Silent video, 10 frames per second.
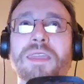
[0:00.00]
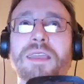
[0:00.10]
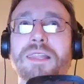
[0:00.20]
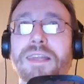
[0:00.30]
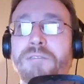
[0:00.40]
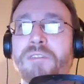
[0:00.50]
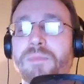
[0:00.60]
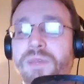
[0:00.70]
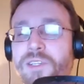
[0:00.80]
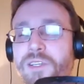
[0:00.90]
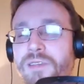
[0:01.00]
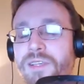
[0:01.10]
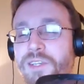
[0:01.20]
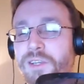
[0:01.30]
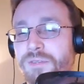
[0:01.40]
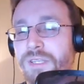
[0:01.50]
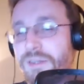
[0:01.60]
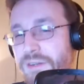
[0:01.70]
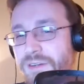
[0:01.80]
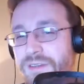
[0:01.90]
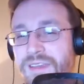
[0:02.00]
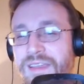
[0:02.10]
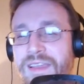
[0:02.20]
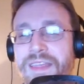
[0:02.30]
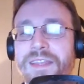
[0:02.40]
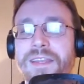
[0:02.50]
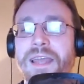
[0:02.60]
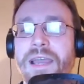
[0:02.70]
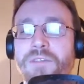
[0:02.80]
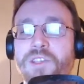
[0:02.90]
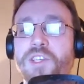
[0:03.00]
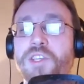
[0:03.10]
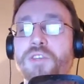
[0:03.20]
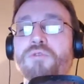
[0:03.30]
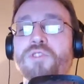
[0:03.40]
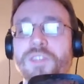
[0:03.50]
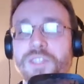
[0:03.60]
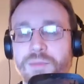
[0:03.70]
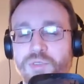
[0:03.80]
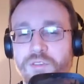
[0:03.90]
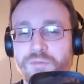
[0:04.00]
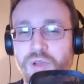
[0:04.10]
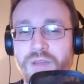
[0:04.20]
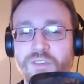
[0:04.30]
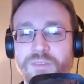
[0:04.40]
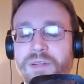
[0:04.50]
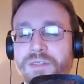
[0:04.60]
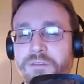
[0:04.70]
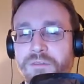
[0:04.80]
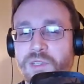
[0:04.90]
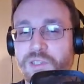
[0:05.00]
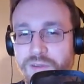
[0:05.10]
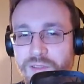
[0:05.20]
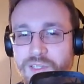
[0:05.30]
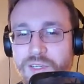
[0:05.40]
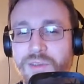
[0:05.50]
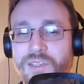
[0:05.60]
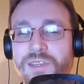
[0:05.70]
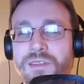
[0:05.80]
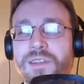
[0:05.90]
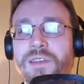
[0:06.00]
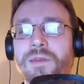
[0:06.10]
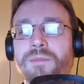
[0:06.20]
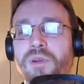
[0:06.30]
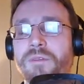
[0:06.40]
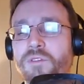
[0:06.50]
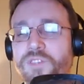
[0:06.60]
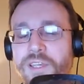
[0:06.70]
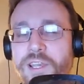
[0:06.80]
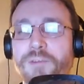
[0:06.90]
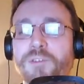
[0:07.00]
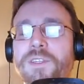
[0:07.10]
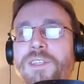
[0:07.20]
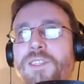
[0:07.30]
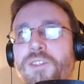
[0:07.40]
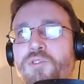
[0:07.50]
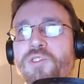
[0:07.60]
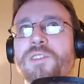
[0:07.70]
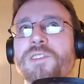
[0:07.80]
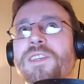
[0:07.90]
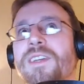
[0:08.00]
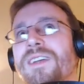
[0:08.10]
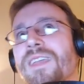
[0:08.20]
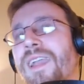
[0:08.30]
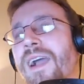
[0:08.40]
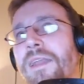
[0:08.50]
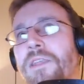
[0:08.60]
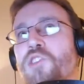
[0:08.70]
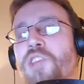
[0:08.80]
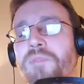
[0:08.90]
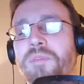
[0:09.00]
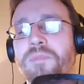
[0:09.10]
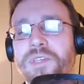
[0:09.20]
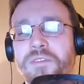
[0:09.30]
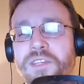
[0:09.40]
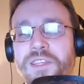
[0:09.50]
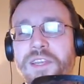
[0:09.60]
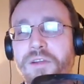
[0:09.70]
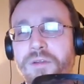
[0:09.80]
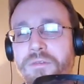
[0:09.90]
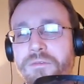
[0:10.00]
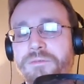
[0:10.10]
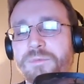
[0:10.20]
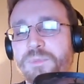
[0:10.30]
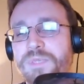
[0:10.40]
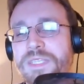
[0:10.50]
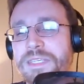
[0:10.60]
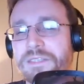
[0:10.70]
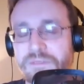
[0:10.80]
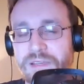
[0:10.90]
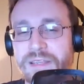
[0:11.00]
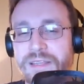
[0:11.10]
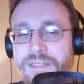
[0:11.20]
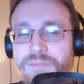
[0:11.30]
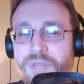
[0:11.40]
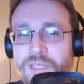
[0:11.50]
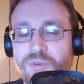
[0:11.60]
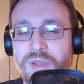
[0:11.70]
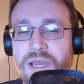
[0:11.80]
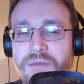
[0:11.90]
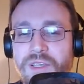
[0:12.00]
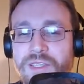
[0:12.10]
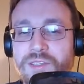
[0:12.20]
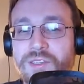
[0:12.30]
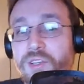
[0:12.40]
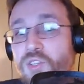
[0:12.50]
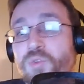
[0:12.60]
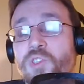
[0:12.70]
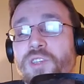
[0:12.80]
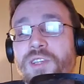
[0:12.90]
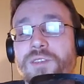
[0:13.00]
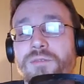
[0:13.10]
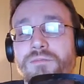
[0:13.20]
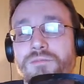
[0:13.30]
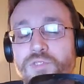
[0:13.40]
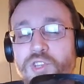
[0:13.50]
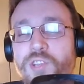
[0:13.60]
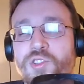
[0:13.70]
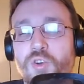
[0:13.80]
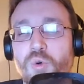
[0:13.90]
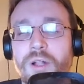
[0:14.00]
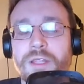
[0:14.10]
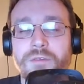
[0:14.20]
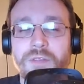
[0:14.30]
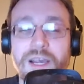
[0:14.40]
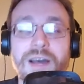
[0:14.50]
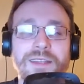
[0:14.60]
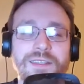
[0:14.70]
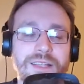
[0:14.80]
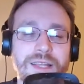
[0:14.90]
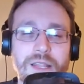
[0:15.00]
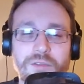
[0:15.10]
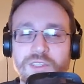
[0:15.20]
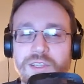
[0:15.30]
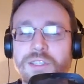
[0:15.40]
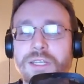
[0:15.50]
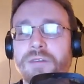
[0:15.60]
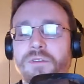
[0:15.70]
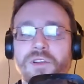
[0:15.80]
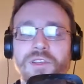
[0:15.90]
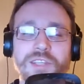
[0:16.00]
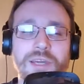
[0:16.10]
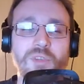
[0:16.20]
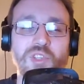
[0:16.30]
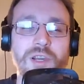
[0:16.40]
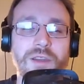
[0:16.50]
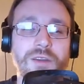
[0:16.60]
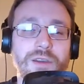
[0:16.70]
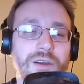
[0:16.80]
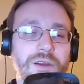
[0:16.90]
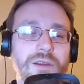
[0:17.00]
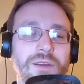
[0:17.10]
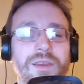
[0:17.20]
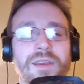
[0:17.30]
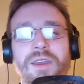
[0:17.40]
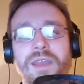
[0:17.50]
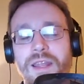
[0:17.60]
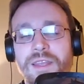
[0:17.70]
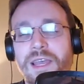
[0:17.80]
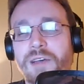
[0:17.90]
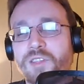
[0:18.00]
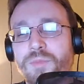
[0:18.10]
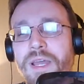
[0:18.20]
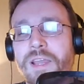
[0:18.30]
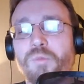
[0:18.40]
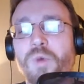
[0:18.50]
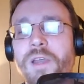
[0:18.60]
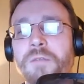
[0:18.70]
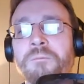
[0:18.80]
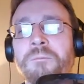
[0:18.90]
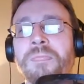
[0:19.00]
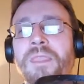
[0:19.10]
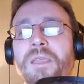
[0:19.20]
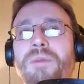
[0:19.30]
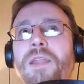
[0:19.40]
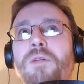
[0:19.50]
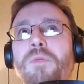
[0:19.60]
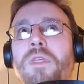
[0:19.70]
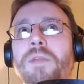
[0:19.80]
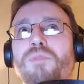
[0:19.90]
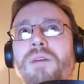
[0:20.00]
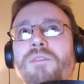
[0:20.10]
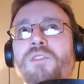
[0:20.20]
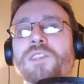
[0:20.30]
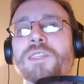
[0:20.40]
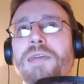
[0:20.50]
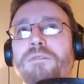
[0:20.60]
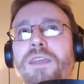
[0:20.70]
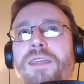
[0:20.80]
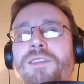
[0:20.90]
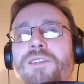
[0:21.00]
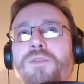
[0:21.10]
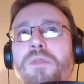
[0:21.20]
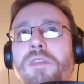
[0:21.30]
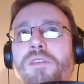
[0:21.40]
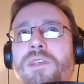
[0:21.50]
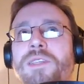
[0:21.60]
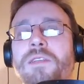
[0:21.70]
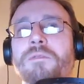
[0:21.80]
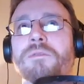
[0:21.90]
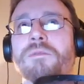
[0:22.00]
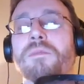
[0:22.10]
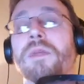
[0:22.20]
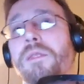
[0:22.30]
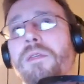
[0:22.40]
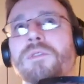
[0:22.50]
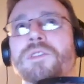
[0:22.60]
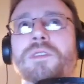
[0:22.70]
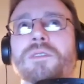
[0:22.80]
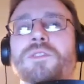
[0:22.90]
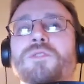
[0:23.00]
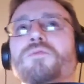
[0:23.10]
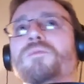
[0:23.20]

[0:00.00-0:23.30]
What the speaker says: a lot of it up as he goes along, and they didn't have this huge conception of Bravos built in from the start of the series. And Bravosi characters and institutions kind of shape themselves as the narrative sees fit, and it's pretty obvious as such, which doesn't change the quality of the content of a lot of those scenes. I love Arya's time with Jaqen H'ghar and at the House of Black and White, but I don't think Bravos is heavily connected to theories that have, not theories, to